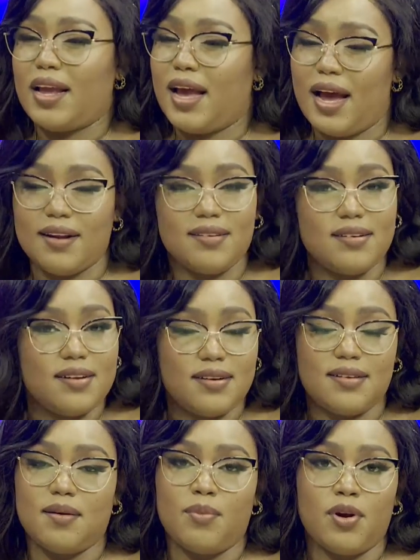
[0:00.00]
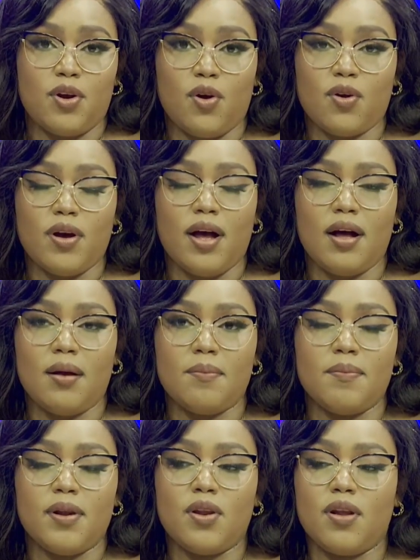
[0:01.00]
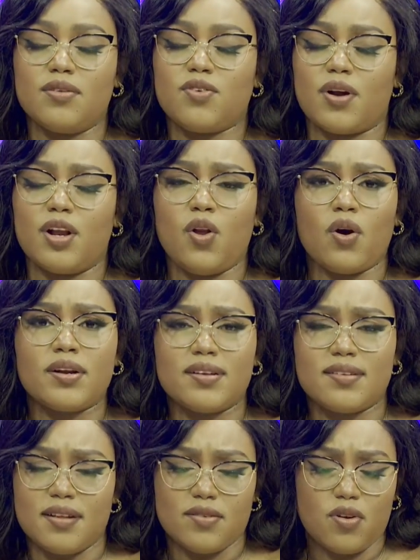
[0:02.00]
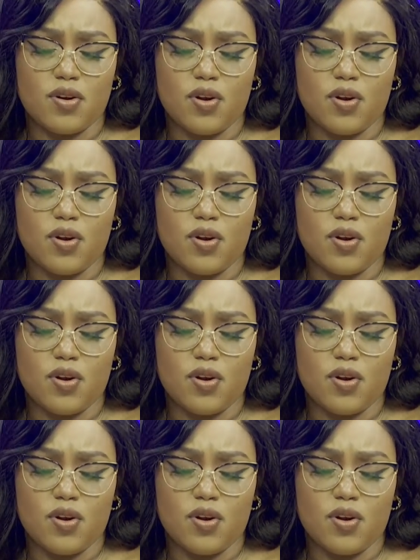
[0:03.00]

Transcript: I can't date someone long distance.